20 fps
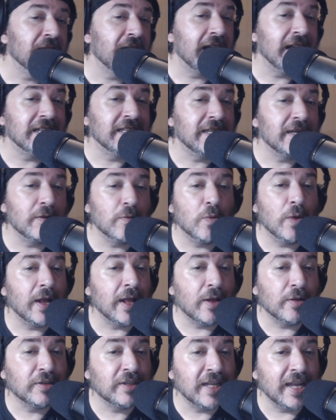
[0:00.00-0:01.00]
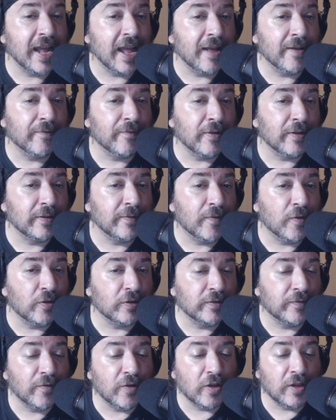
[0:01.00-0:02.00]
and see what else they have as far
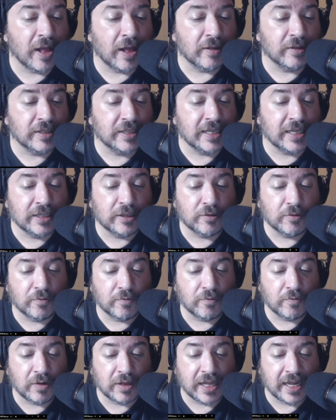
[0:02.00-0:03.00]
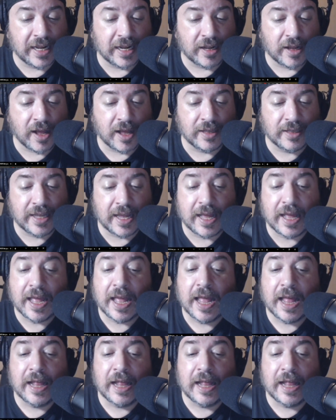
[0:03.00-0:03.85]
as Fallout 6 related content.